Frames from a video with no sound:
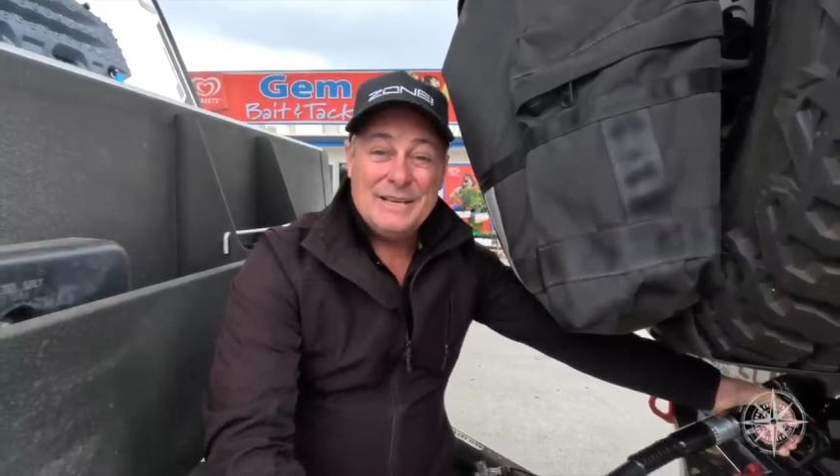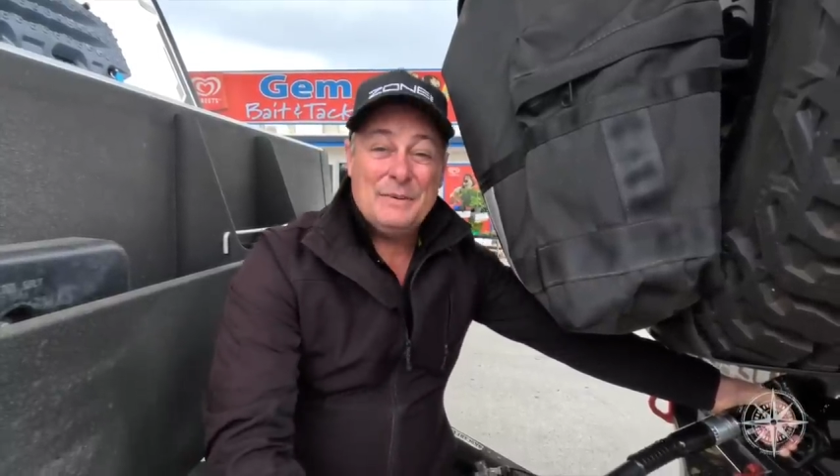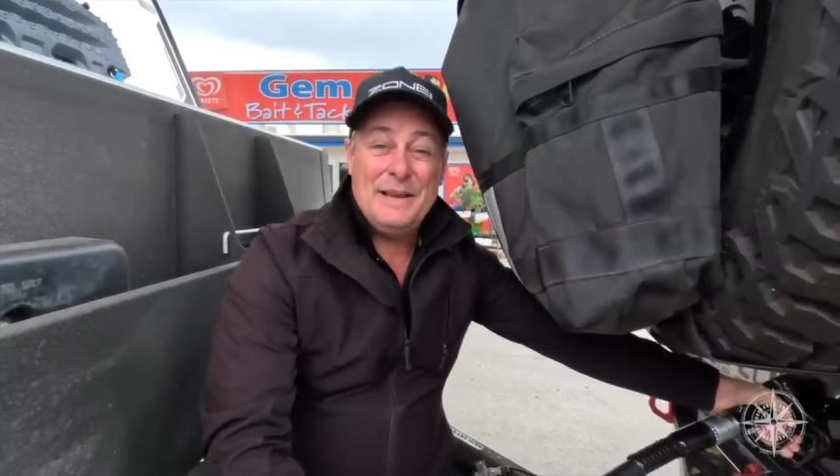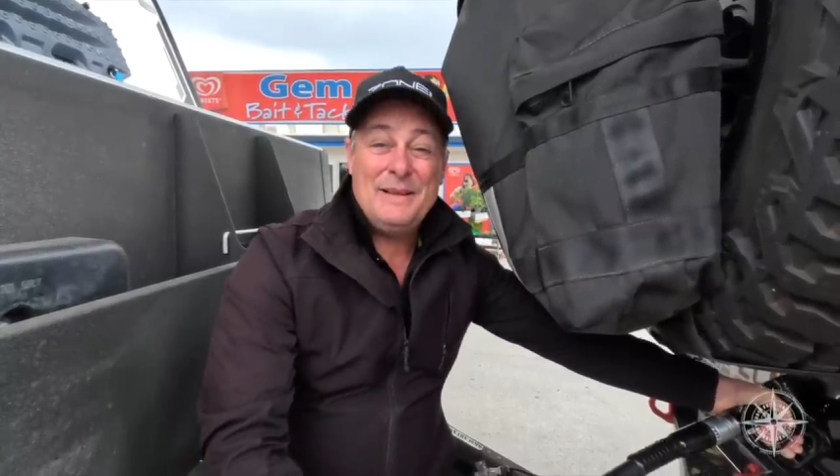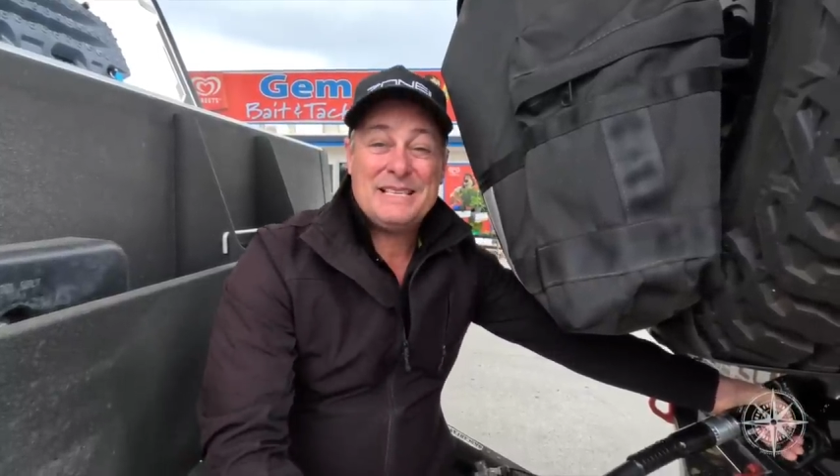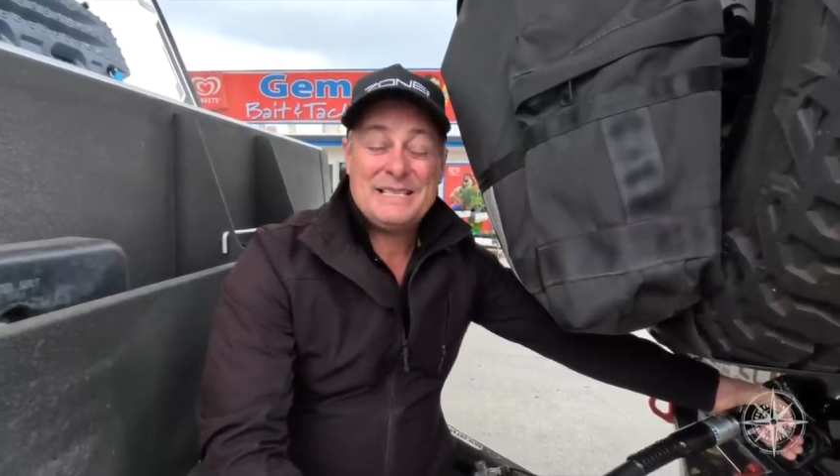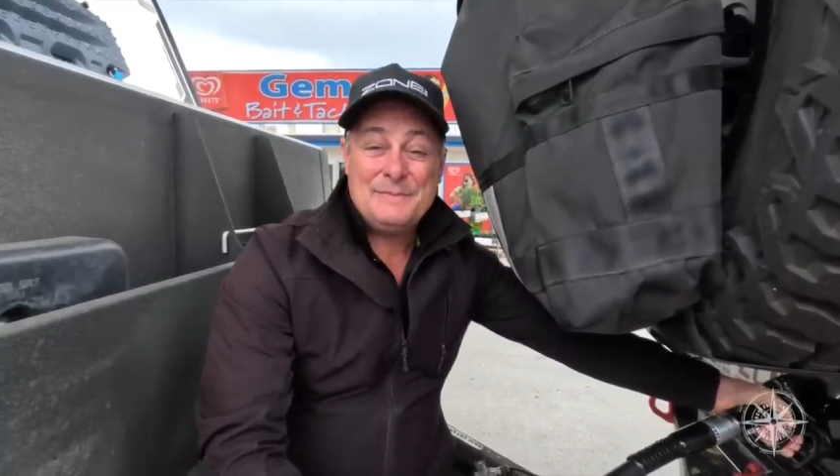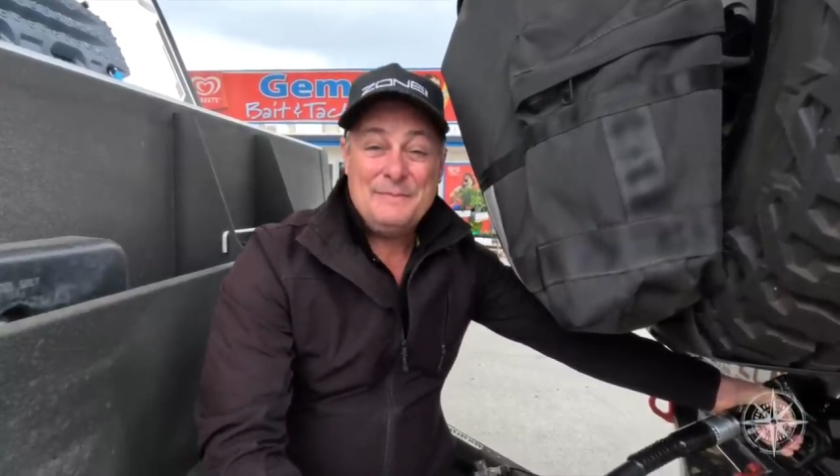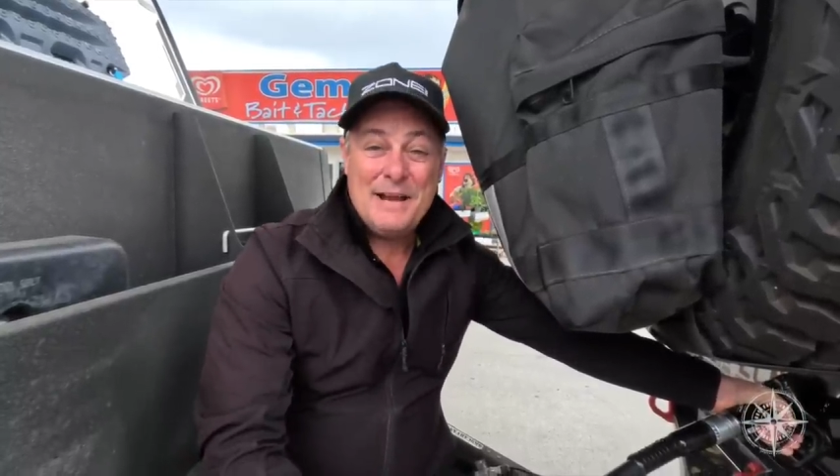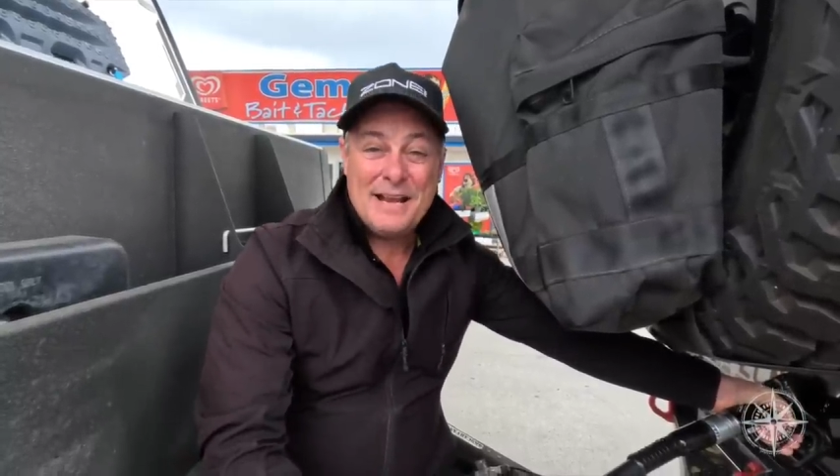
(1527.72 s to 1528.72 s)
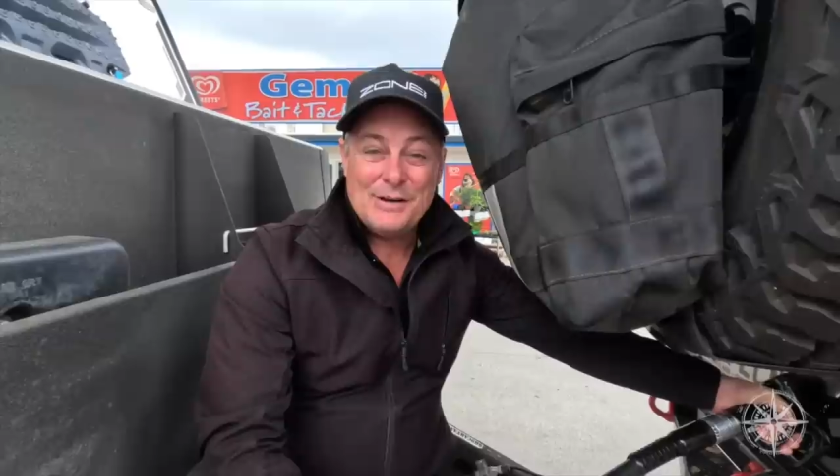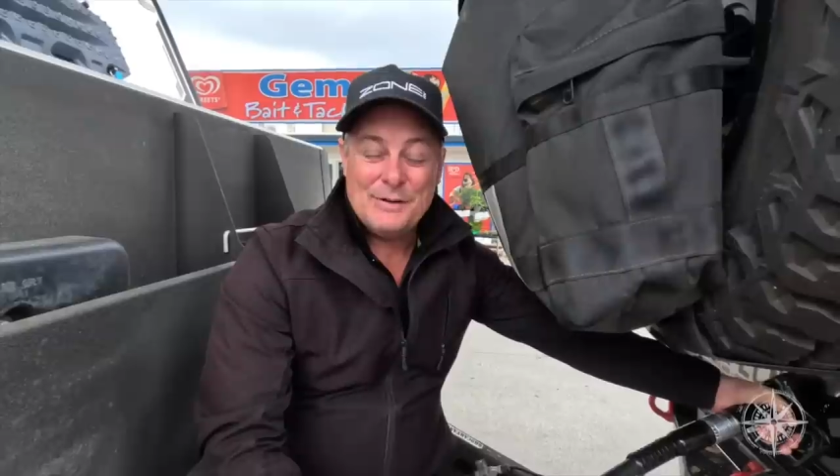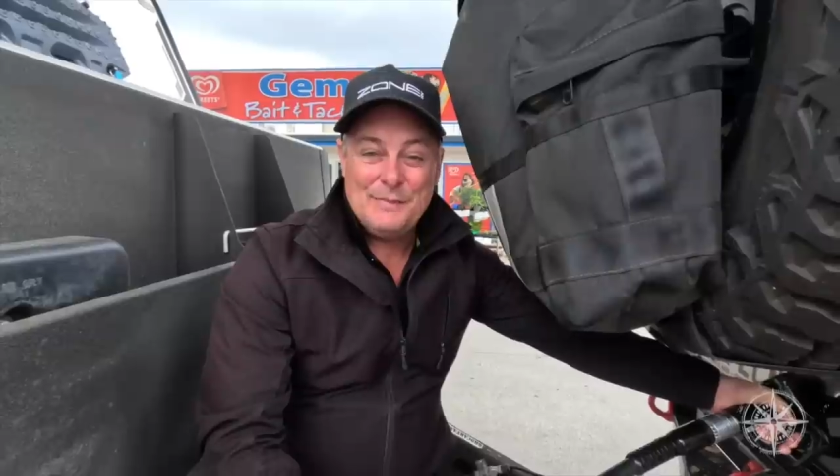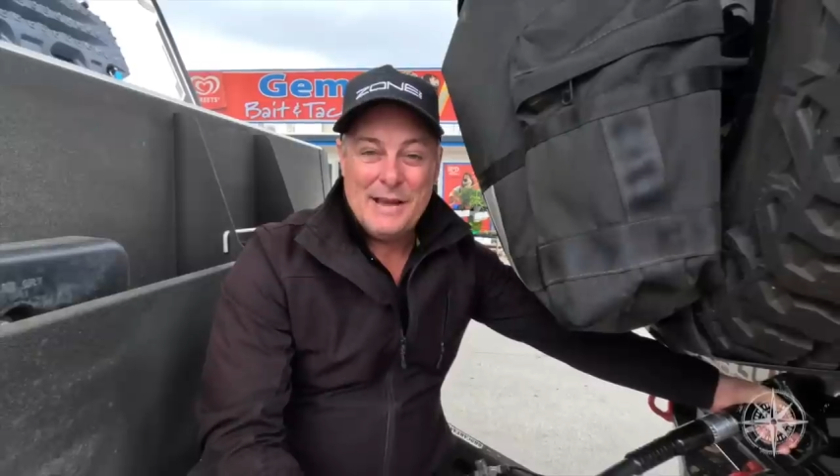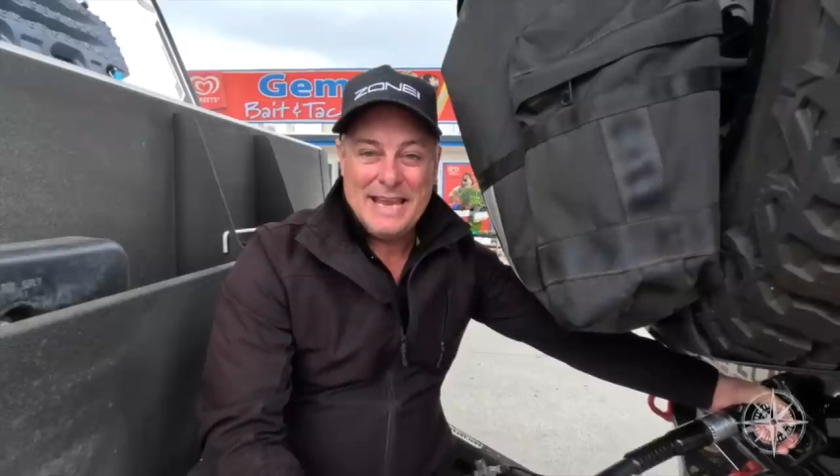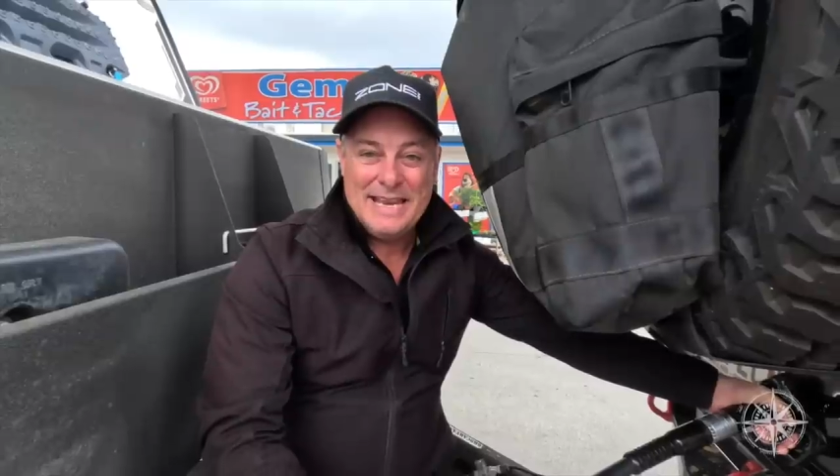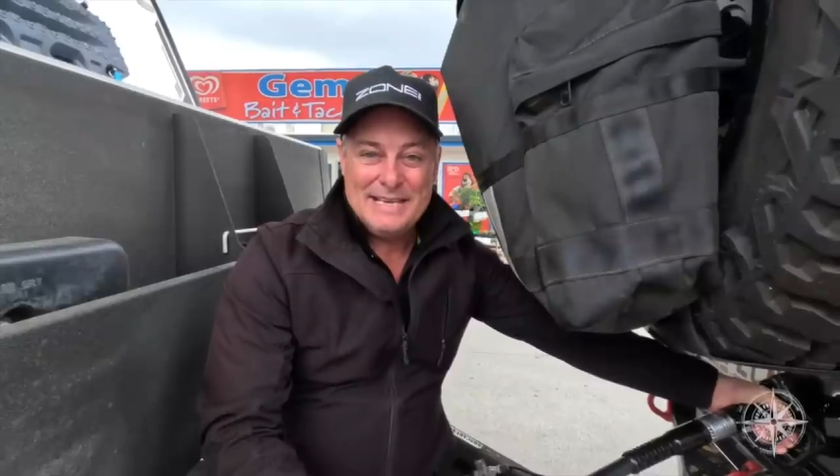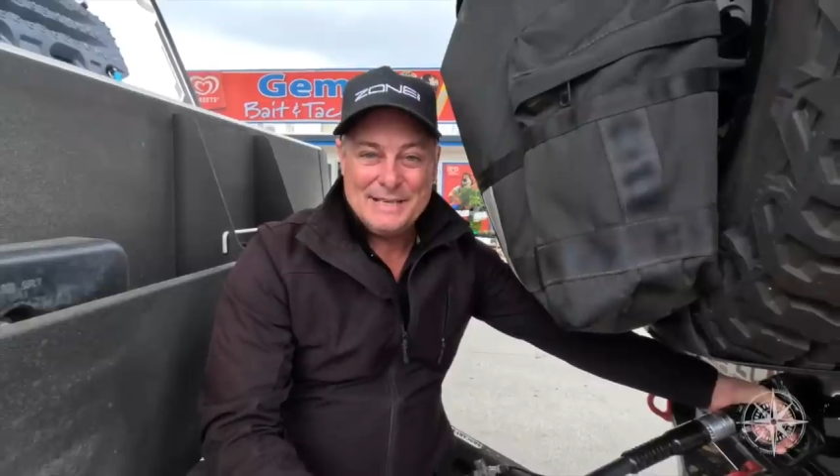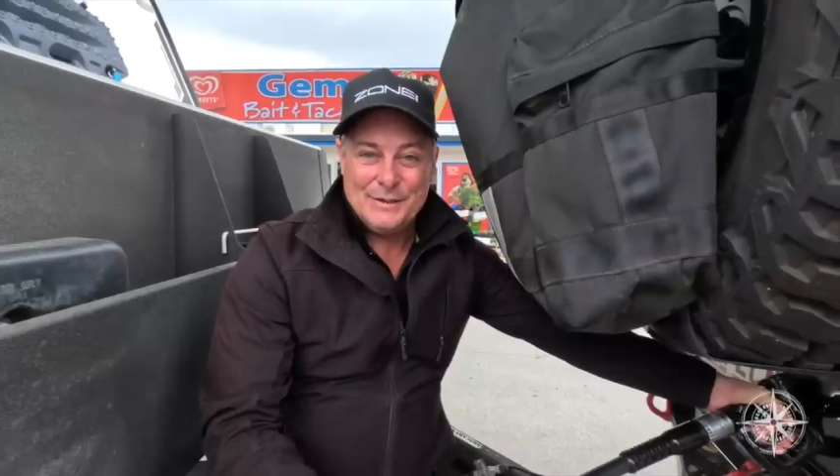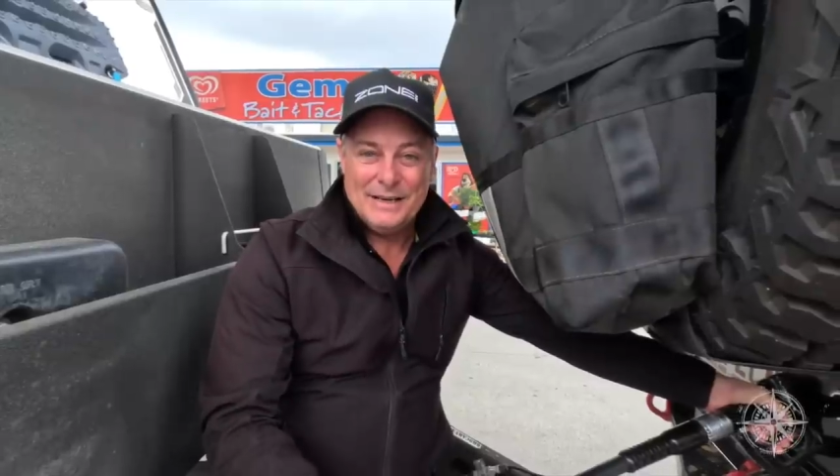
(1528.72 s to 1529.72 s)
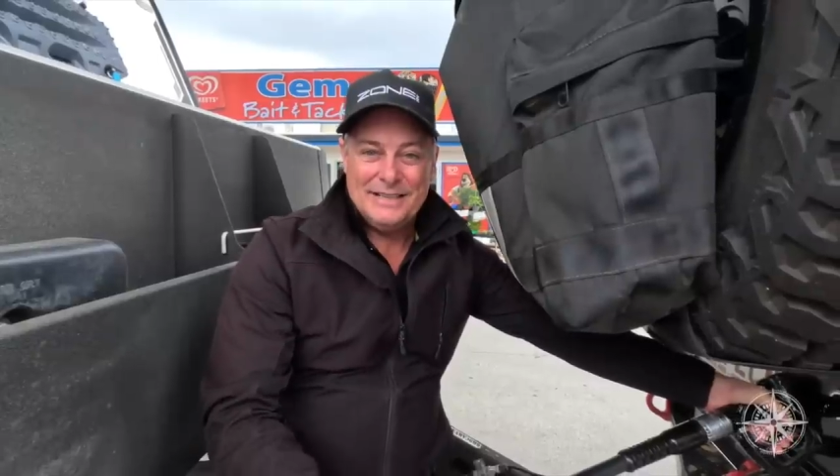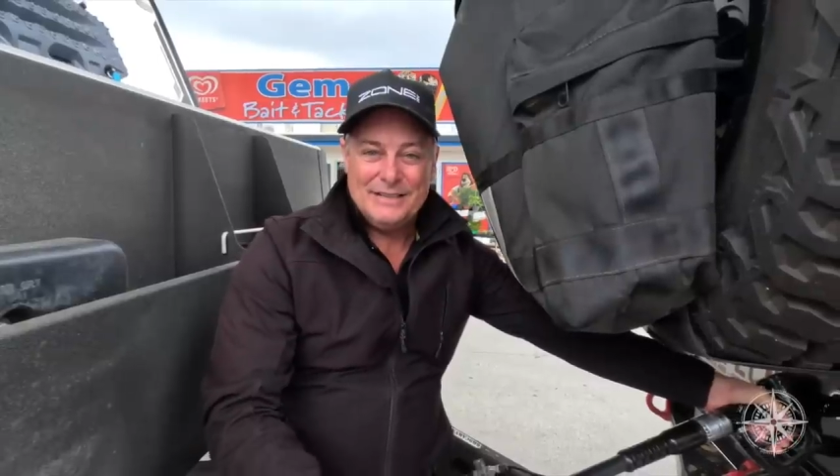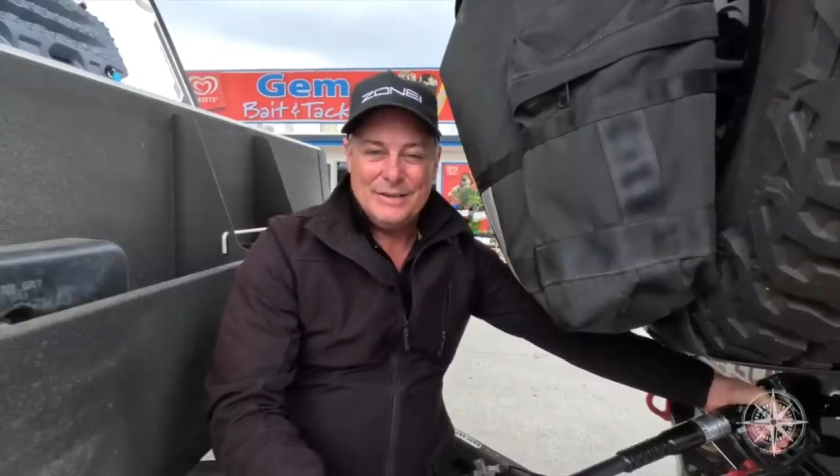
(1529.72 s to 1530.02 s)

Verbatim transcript: it'll be smack on back into it.